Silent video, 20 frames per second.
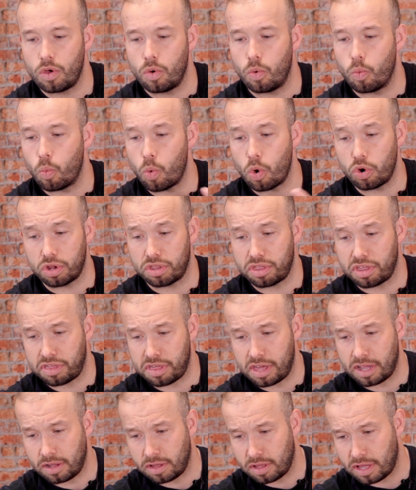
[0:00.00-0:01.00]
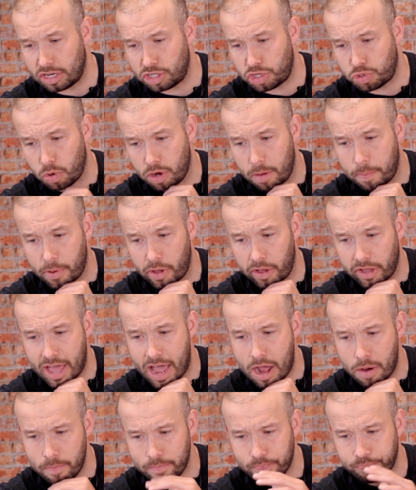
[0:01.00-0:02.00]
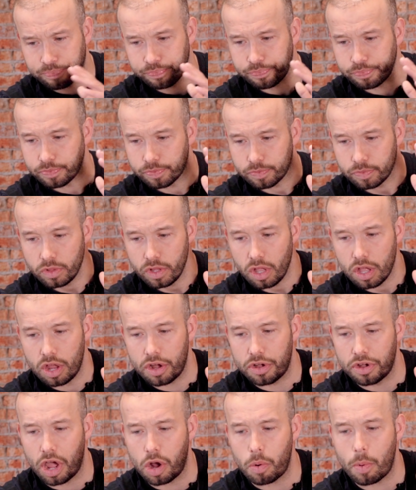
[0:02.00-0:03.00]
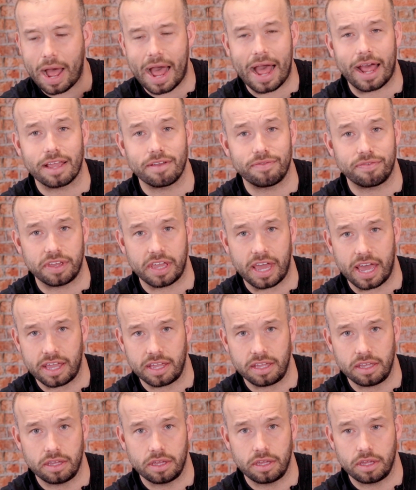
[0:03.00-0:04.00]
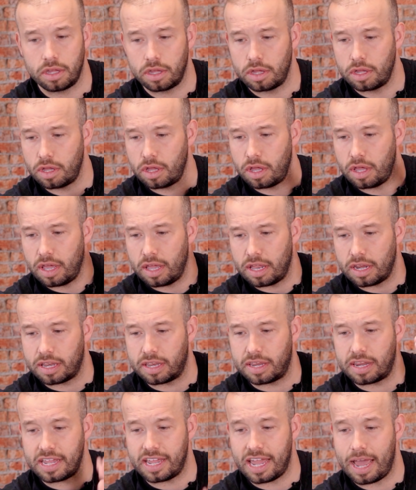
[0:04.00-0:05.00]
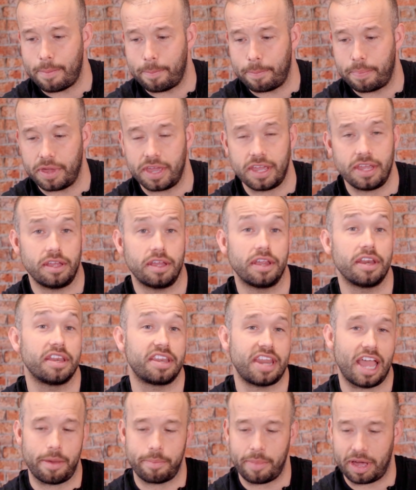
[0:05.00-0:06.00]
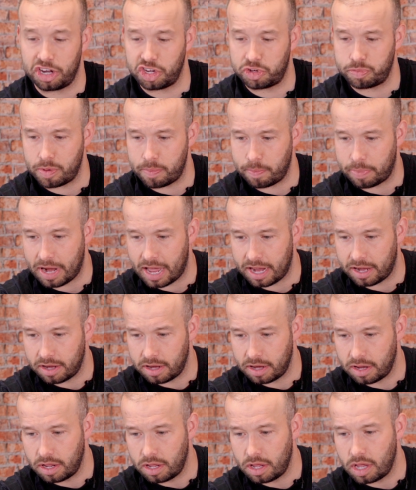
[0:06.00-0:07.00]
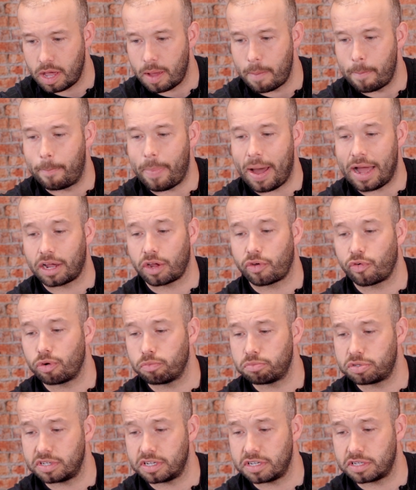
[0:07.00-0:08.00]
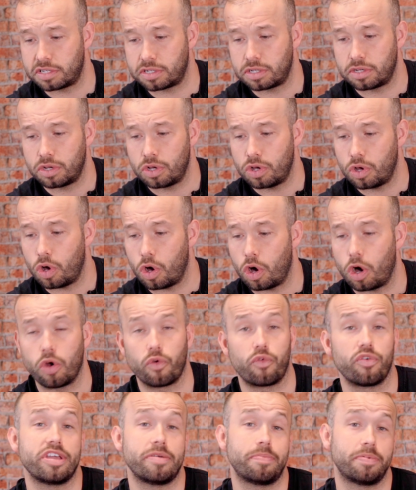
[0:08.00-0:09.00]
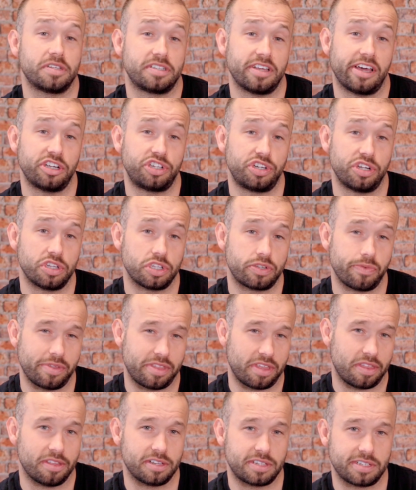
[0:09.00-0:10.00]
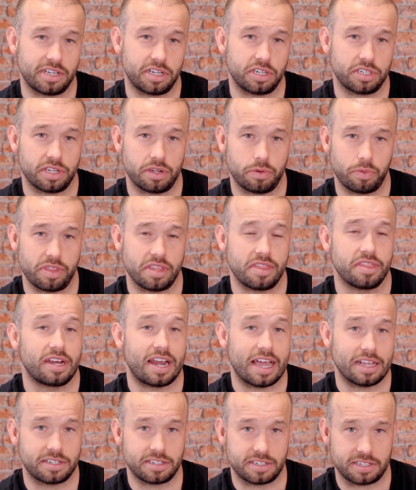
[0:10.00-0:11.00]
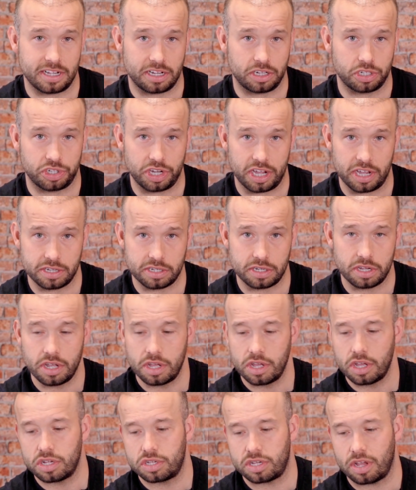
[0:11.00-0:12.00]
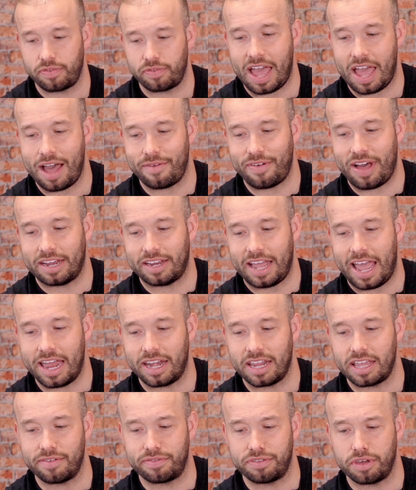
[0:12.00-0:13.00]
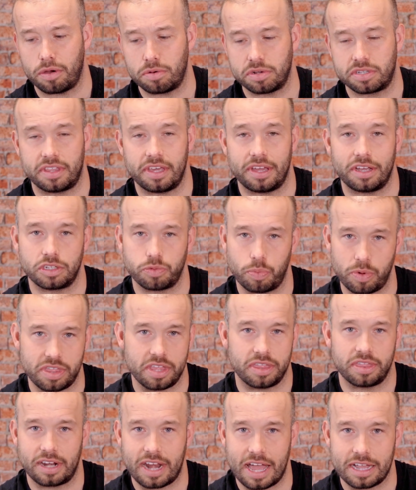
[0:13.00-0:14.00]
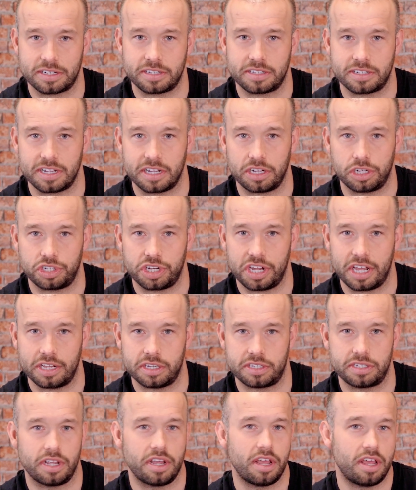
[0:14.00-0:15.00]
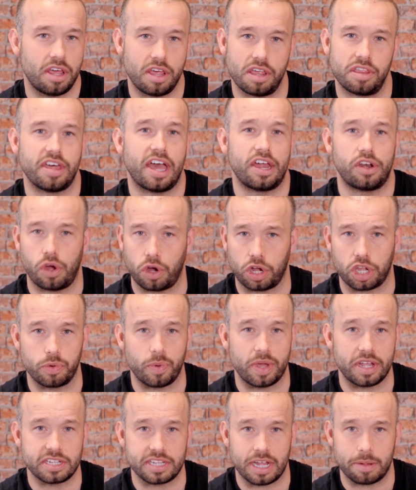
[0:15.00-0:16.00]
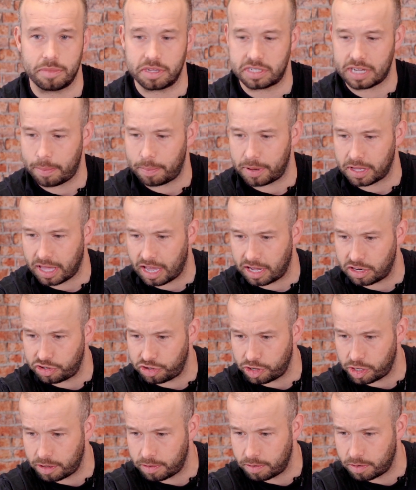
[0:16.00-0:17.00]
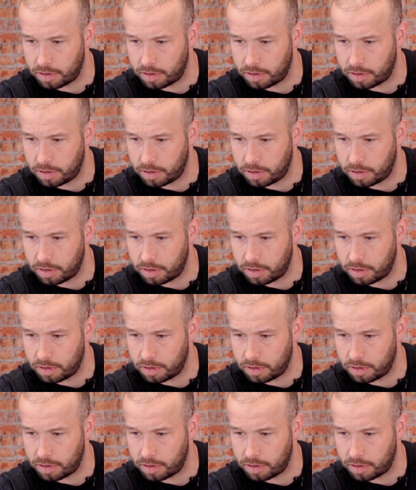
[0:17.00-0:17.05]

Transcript: One other thing I just want to point out, no IVA, DMP, debt management plan, bankruptcies or repossessions within the last 6 years. So have had any of those things within the last 6 years, they're not going to accept this application.